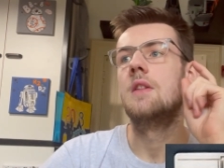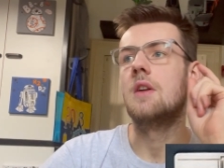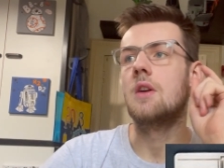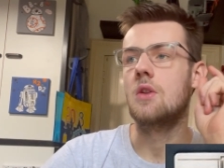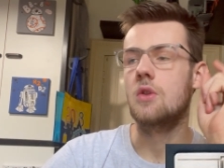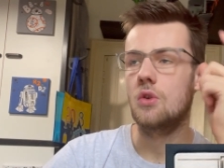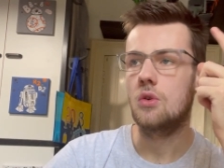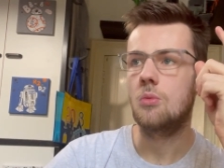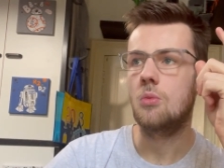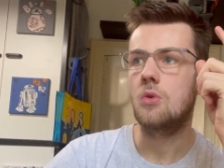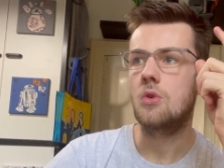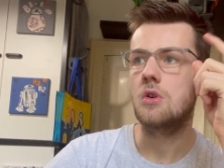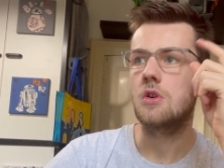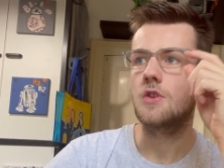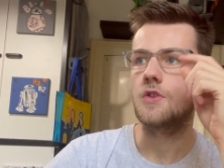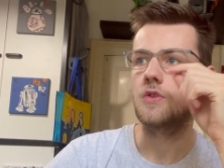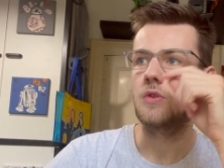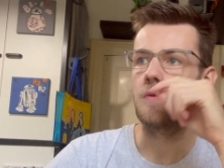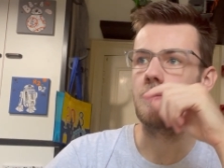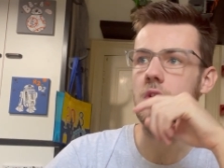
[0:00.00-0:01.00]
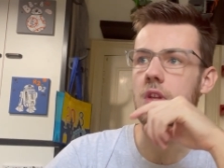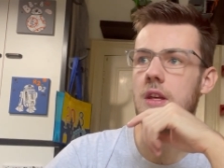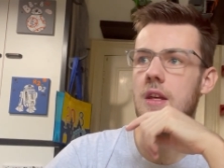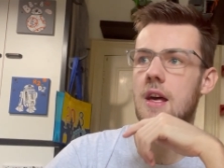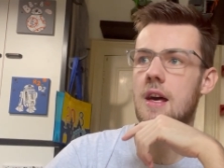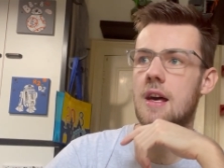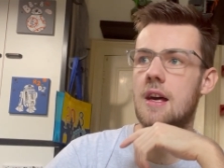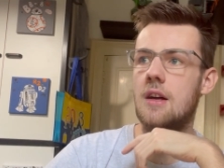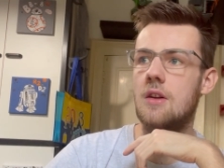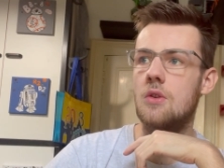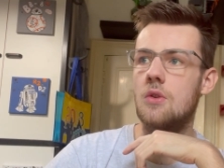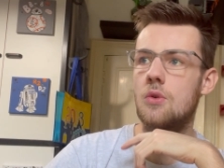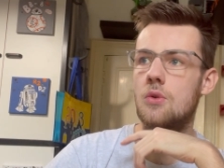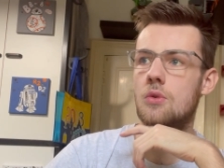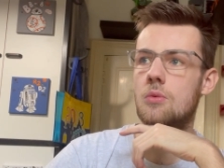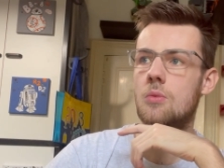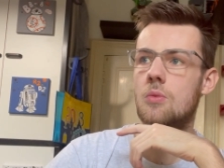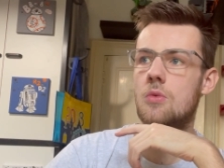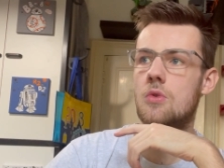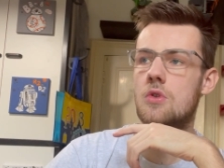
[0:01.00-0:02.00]
the Clone Wars. So if the uh,
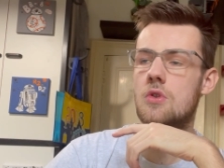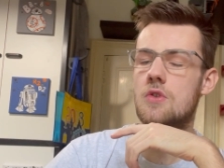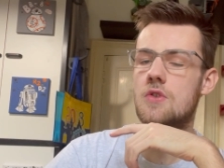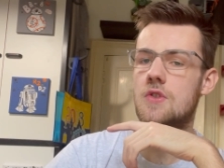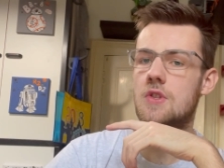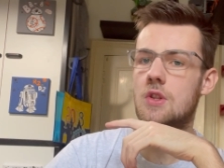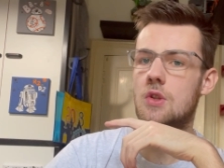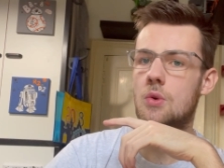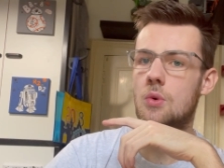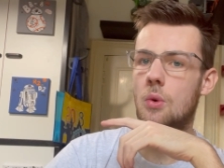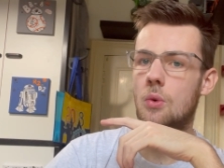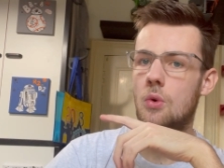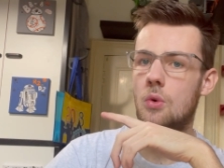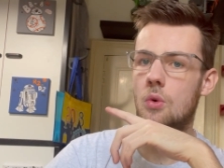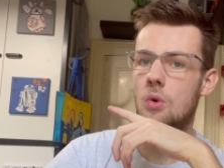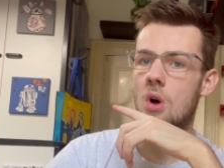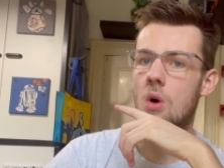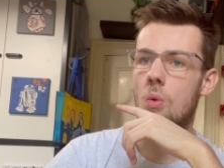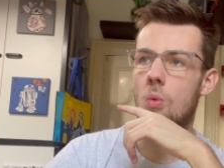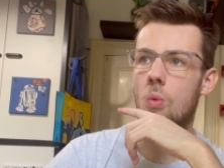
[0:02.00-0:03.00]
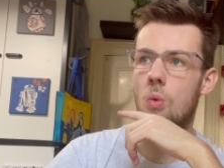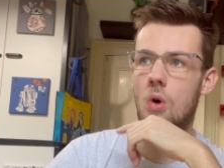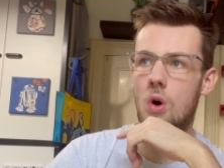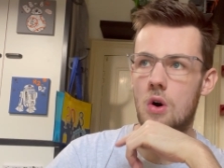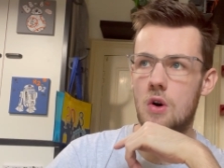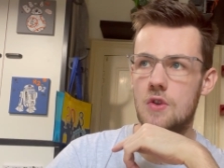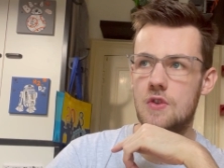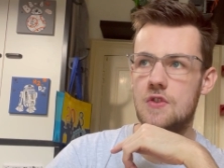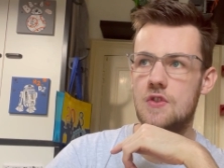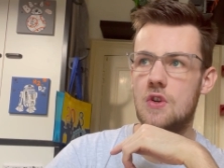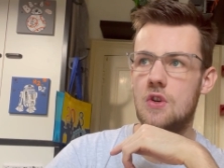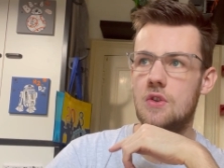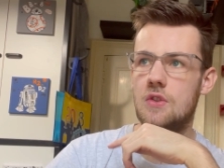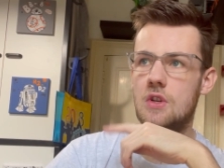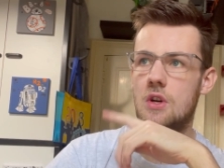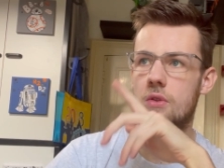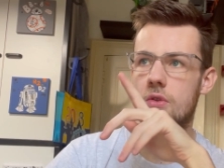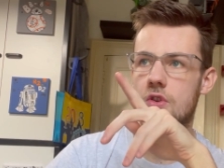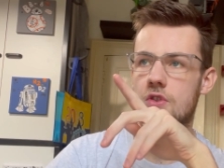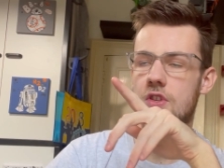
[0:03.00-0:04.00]
Clone Wars logo was on
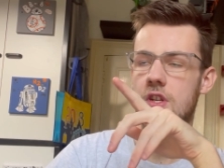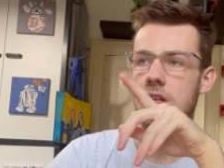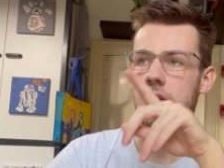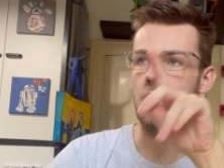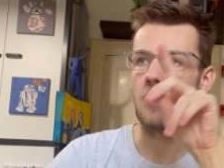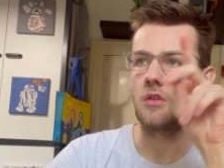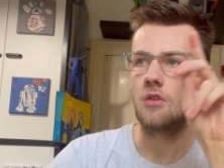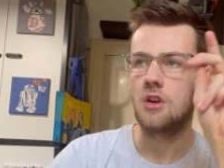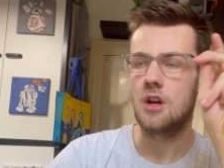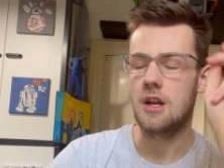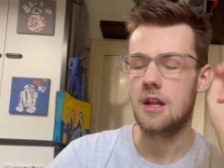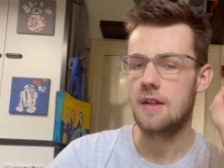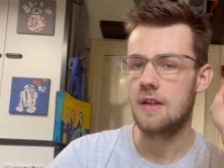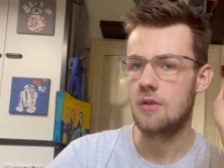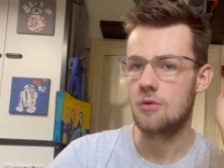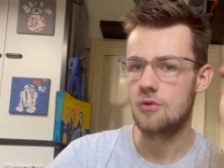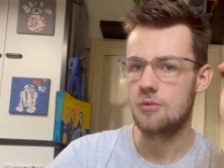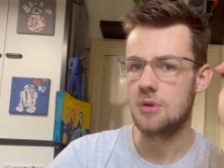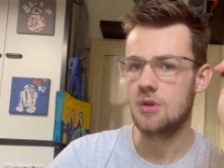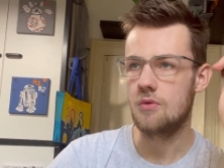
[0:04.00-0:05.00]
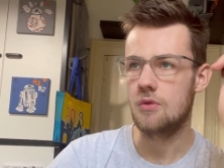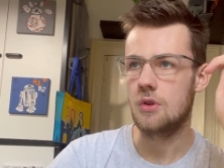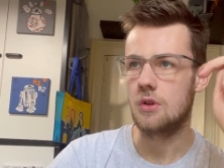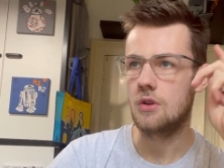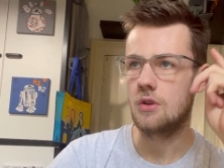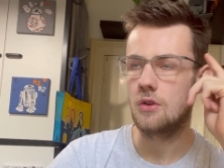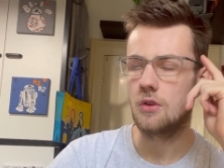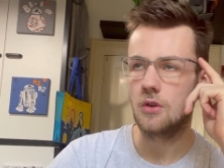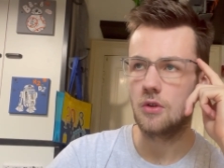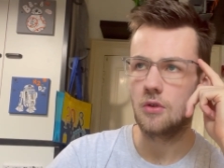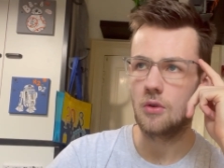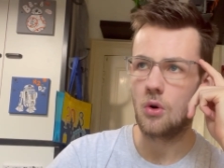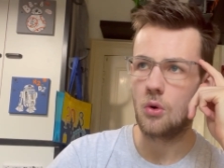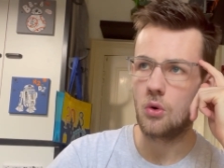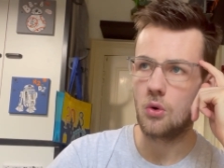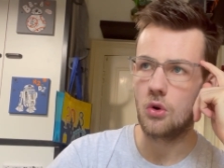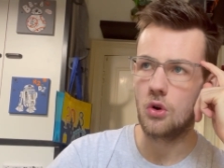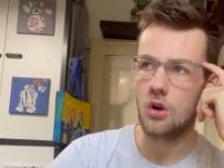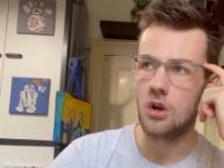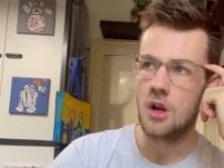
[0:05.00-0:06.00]
the other side of the credit, that would be really good.
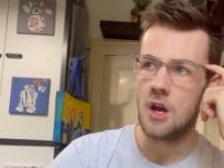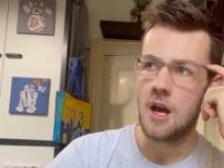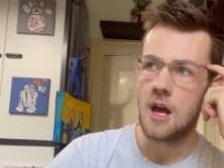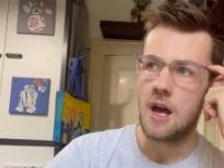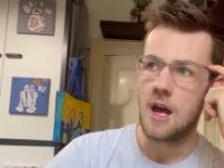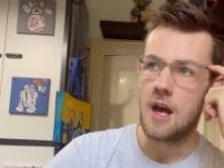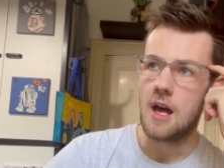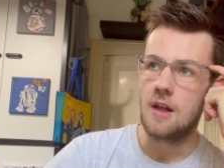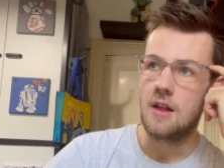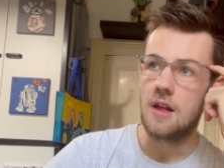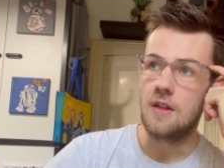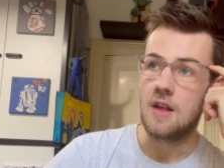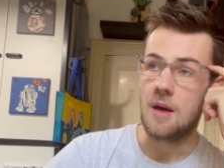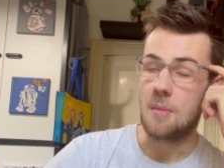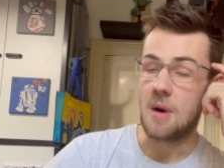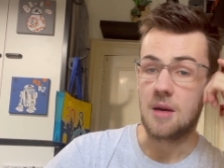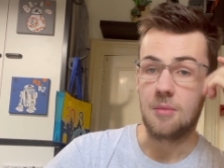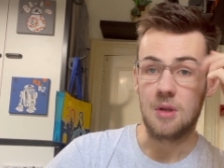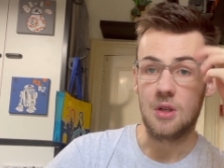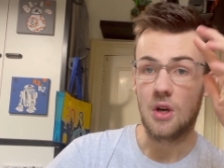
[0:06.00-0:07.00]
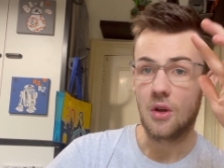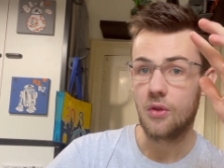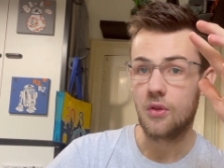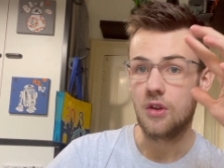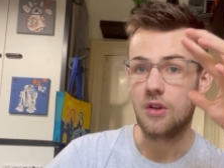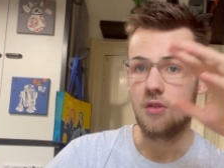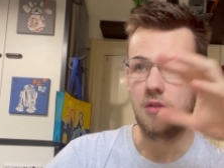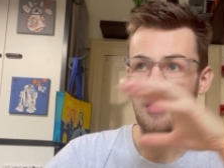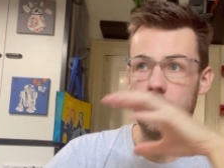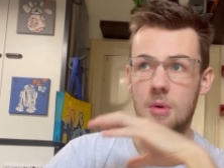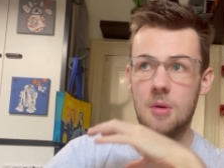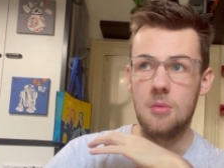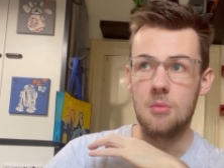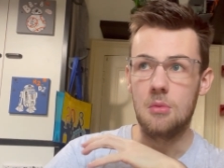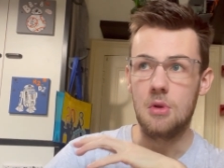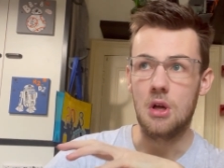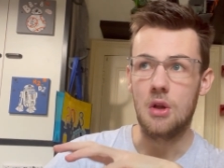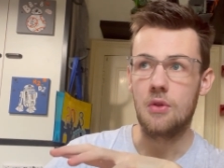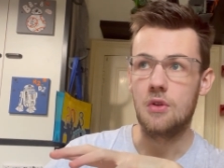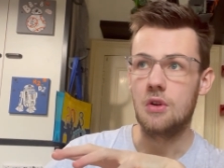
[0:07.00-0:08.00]
Or it might be nothing. There might be
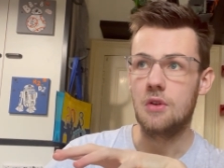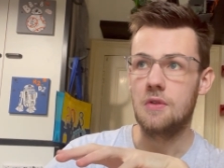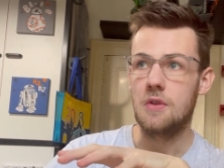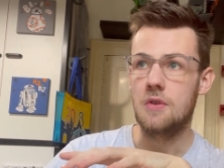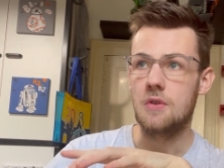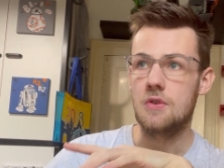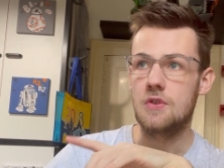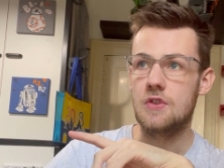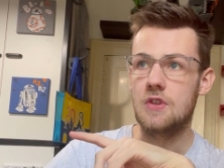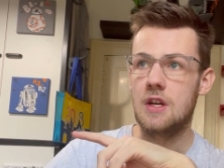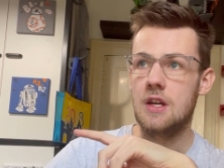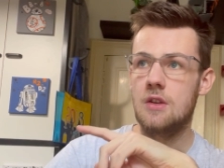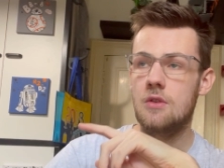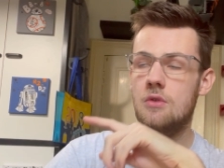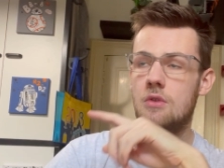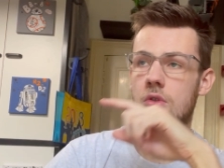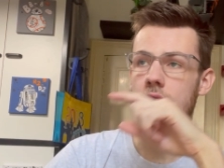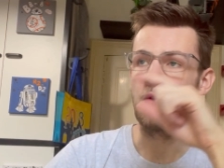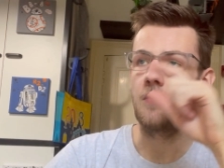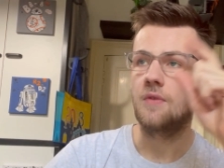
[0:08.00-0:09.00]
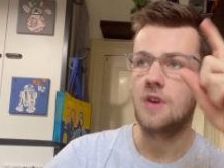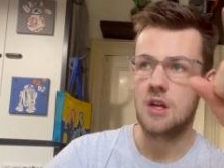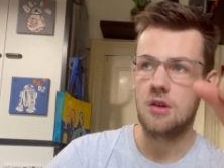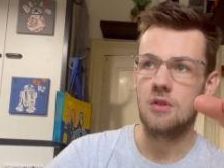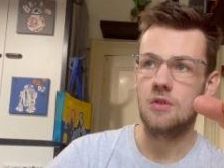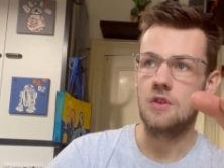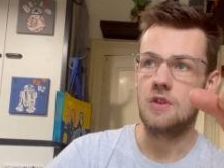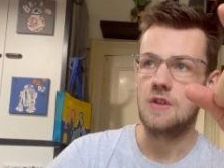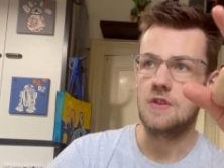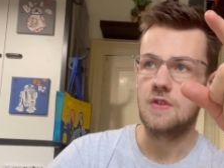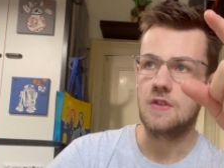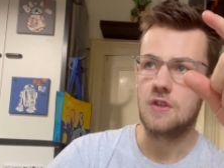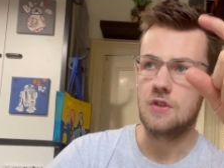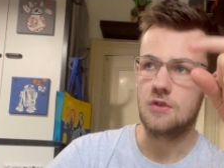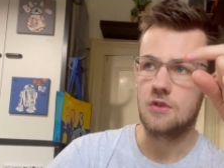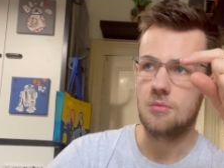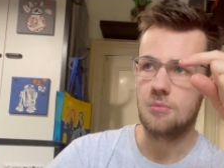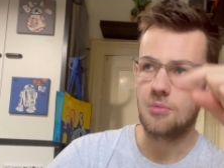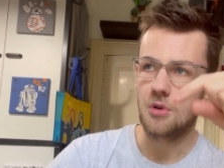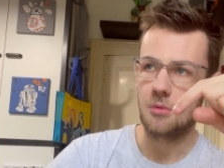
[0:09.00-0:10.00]
nothing on the other side, or the very least, it
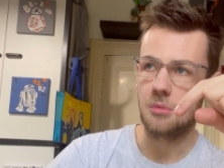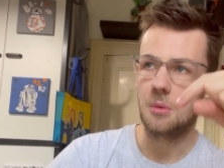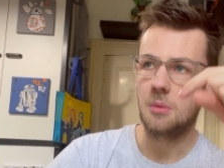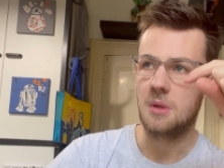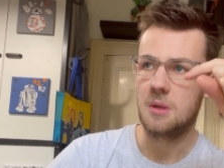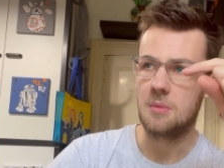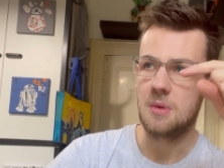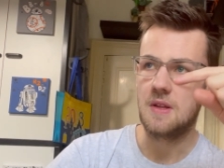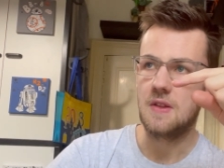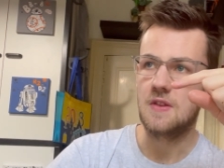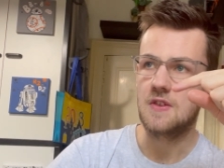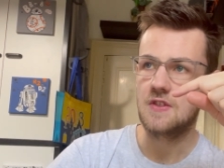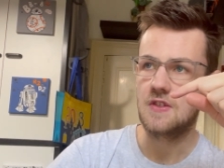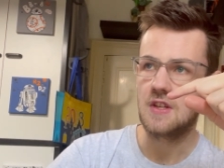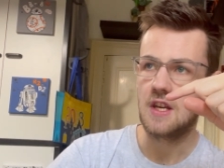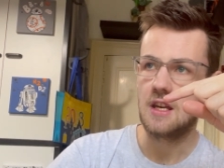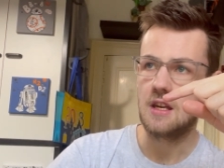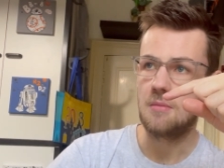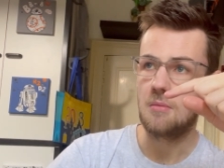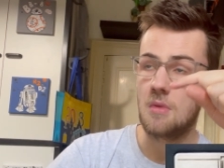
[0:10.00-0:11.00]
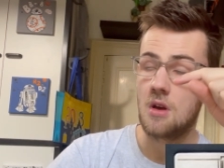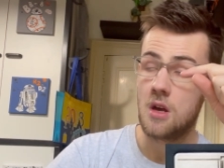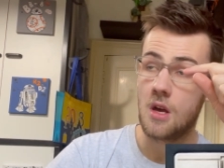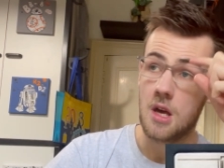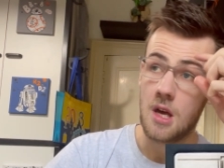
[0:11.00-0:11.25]
should probably be the same